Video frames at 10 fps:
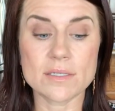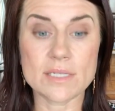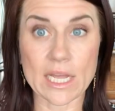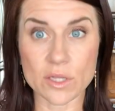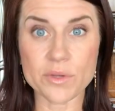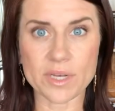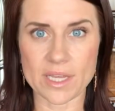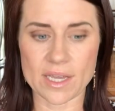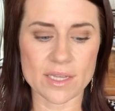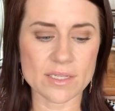
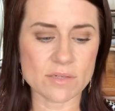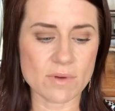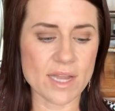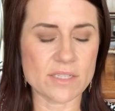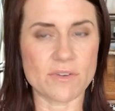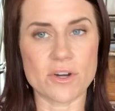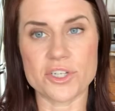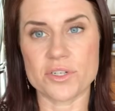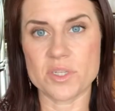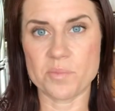diluting it, right? As far
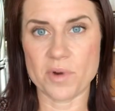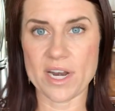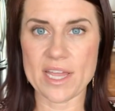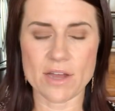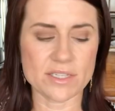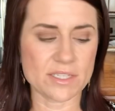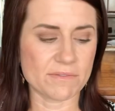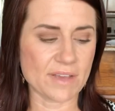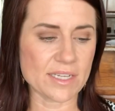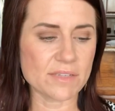as you're spreading out its
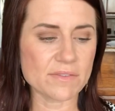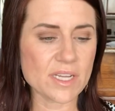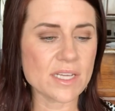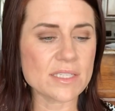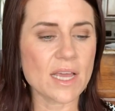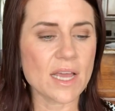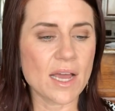effectiveness,